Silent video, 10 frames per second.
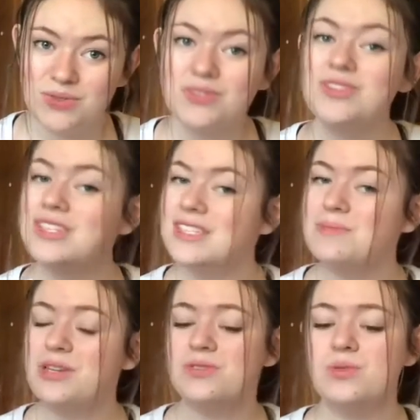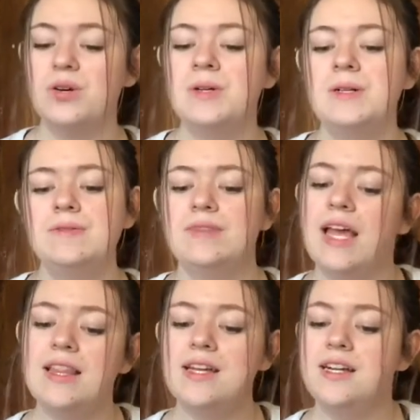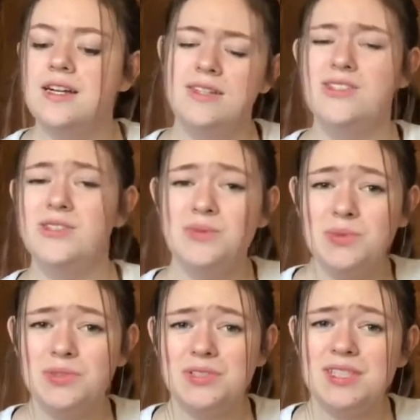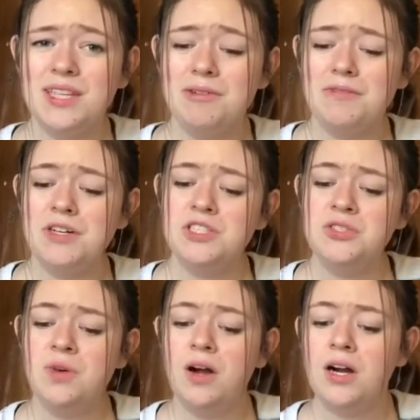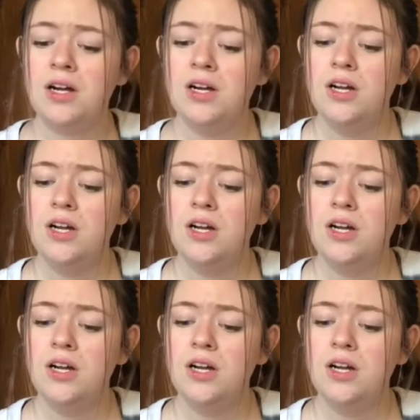So this is middle school, and their two rules that they refer to are